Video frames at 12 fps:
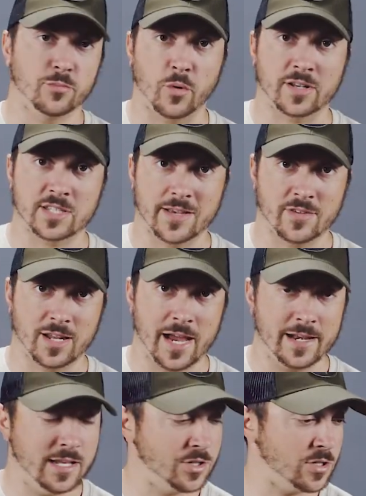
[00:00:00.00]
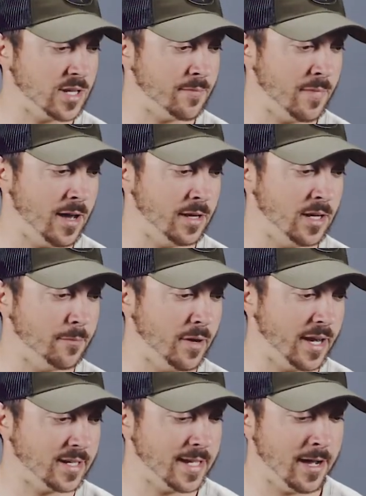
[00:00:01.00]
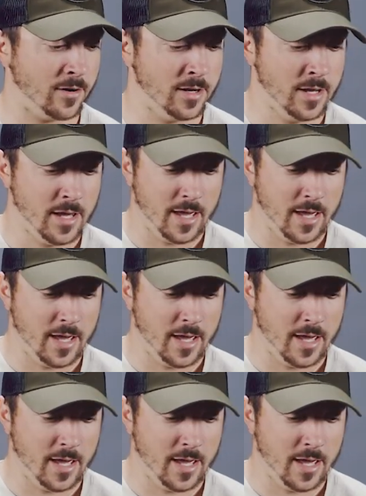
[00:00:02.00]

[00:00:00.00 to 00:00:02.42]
0.79 inches I mic'd out,